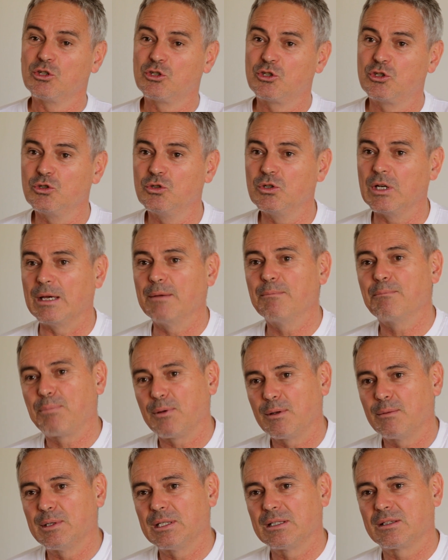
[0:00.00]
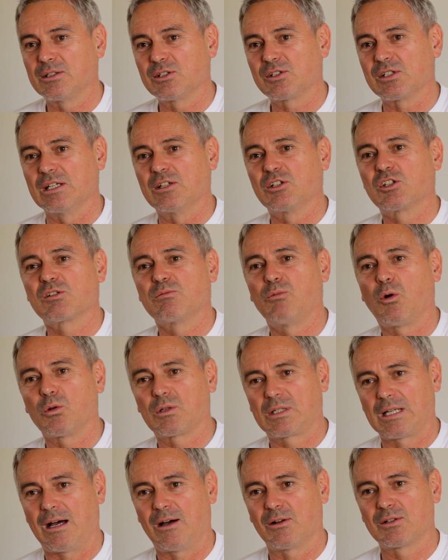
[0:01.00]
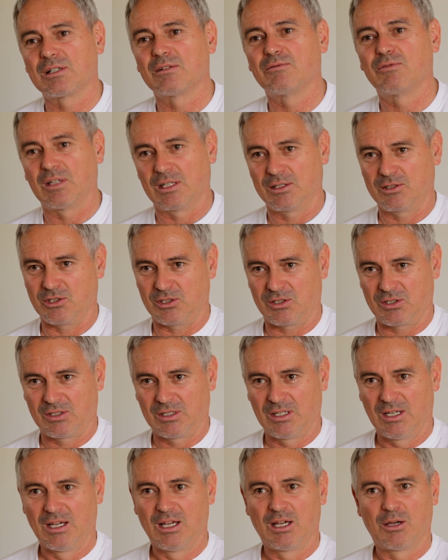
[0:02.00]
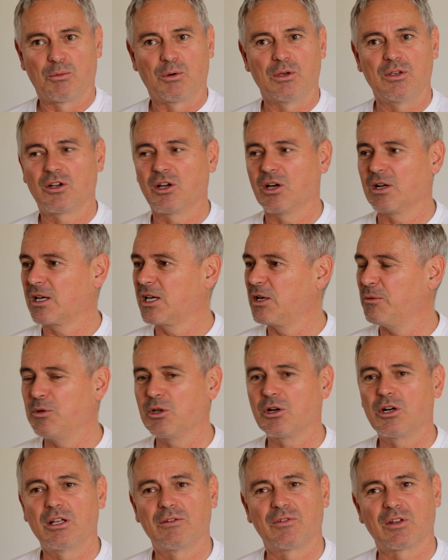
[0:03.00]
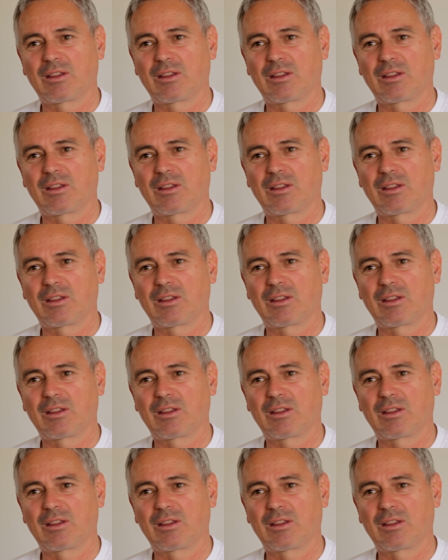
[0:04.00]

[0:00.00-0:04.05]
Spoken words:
to implement this in small towns and villages, where you got a community of